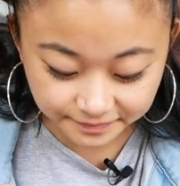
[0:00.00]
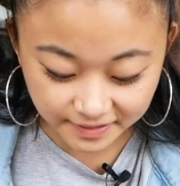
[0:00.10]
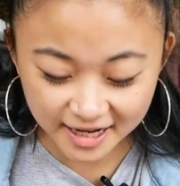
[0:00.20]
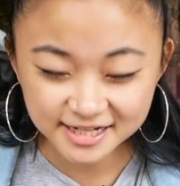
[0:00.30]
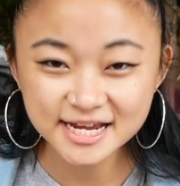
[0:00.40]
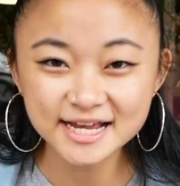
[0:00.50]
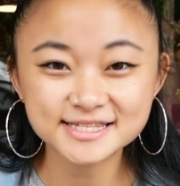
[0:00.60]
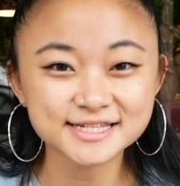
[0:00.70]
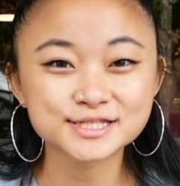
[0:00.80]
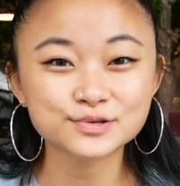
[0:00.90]
I can taste
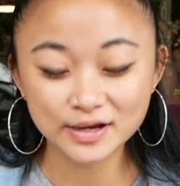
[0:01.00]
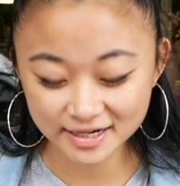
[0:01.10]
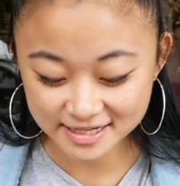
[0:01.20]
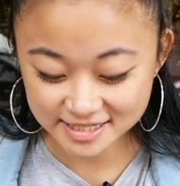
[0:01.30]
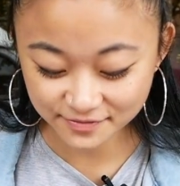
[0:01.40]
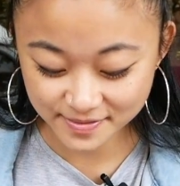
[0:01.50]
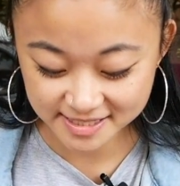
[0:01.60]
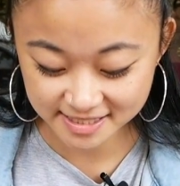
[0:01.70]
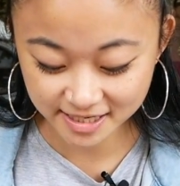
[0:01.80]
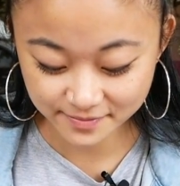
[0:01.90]
the sweetness from the
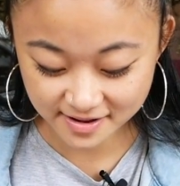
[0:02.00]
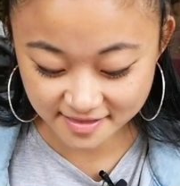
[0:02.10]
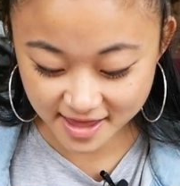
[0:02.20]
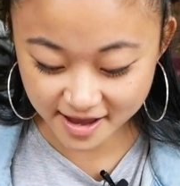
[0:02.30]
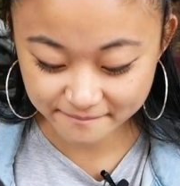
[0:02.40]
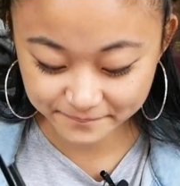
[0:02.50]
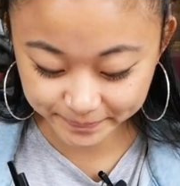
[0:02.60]
cinnamon in there.